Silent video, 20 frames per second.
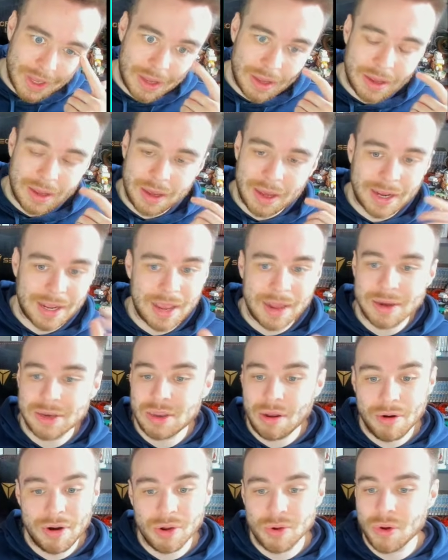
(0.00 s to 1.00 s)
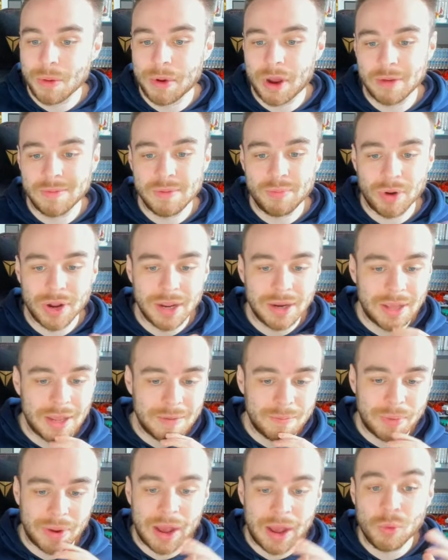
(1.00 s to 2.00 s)
again, don't know who I'm going to be bringing
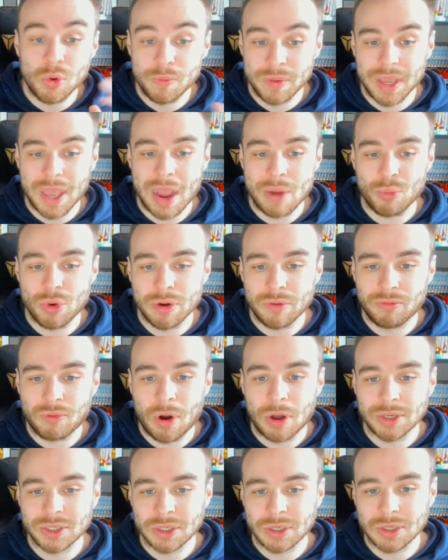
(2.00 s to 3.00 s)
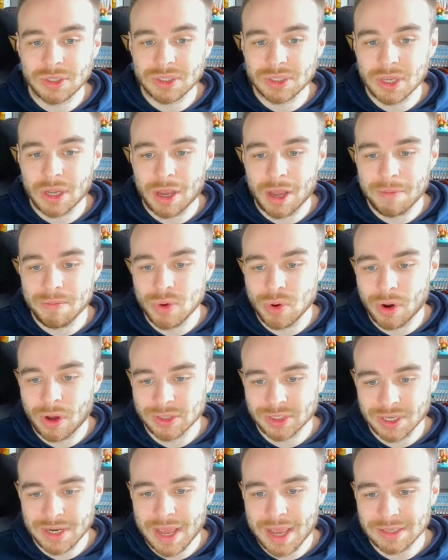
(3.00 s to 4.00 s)
in, but I will be getting rid of Rodgers,
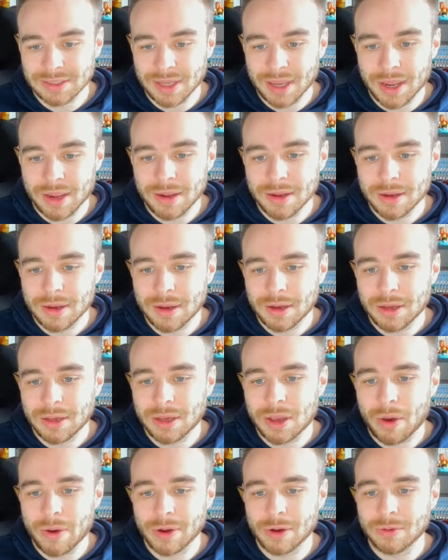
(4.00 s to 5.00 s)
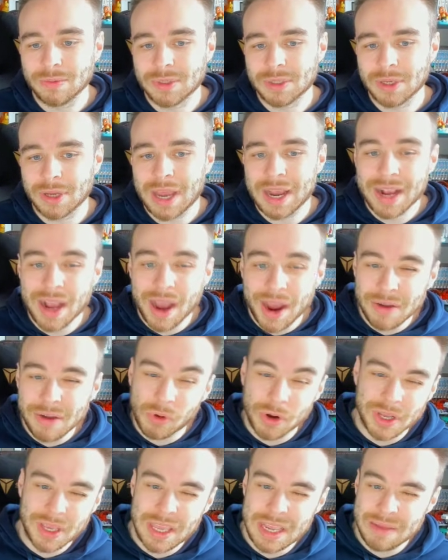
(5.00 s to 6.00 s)
Munoz, and Eze. Going up to, I kind of
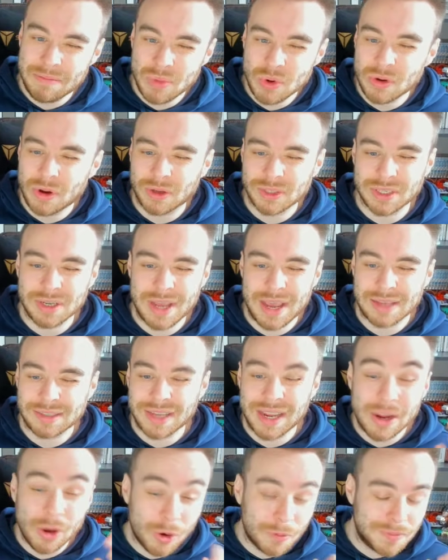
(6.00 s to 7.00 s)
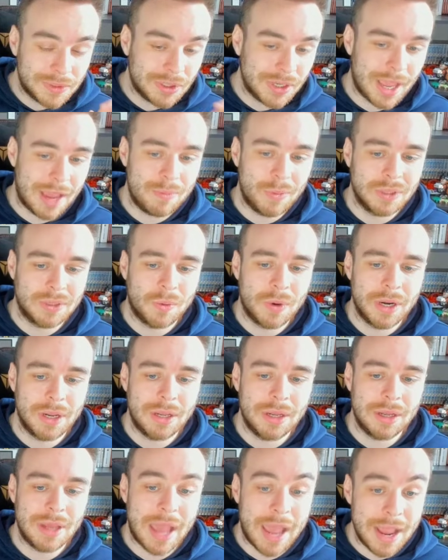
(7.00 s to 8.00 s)
want to keep Munoz and Eze up to game week
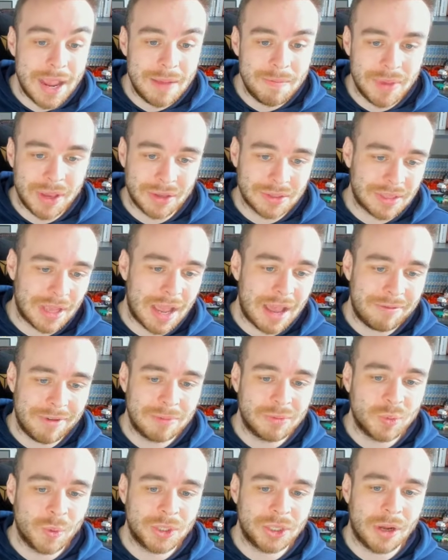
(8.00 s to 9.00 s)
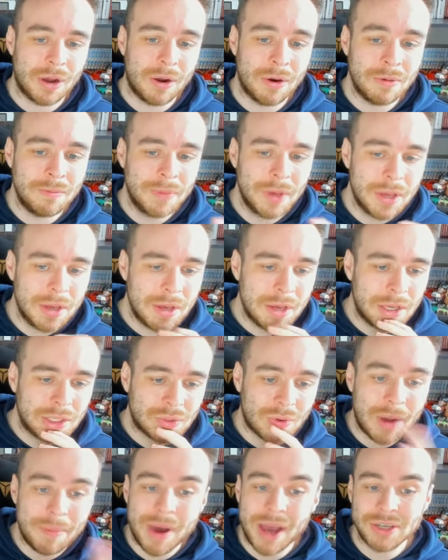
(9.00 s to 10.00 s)
28 because they have Ipswich at home.
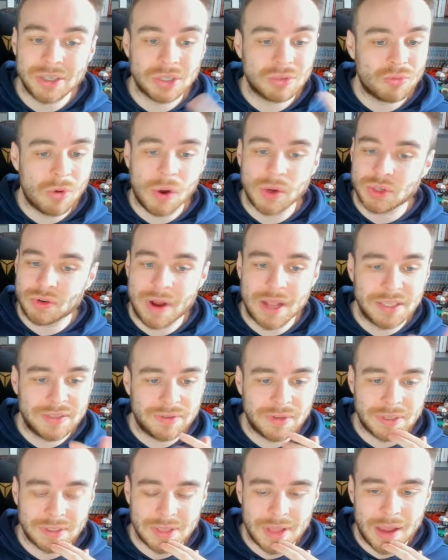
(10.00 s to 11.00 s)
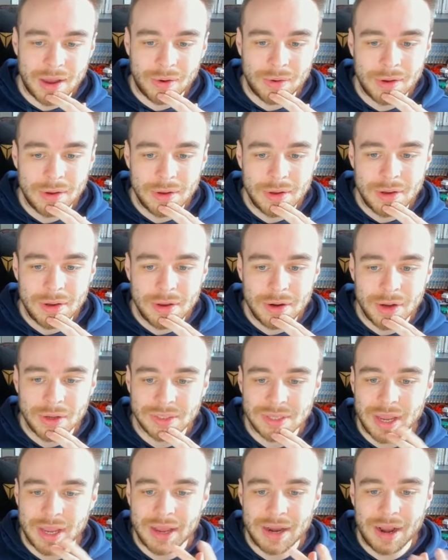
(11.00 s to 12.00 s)
So I might just roll transfers now
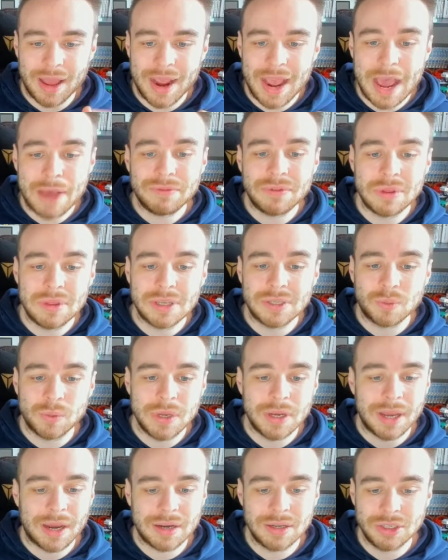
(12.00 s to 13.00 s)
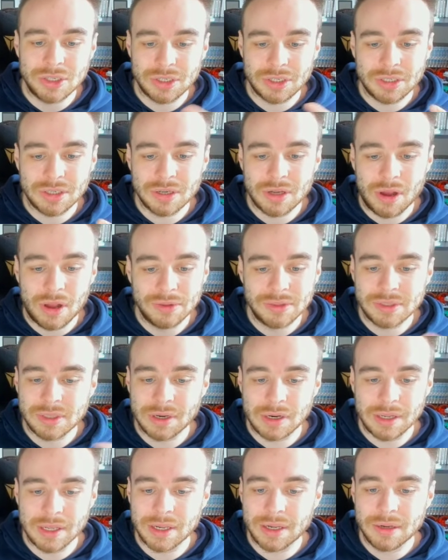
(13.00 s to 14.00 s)
because like after this week I can just
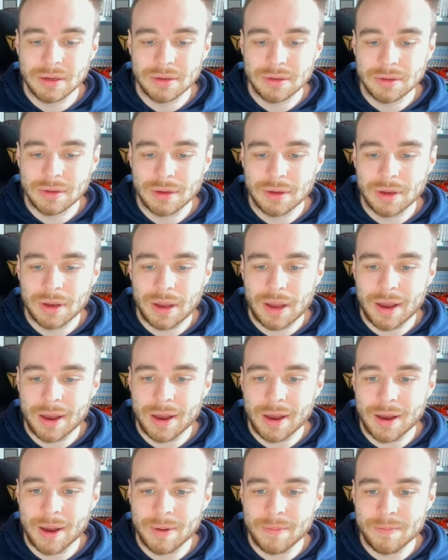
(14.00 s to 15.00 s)
constantly. I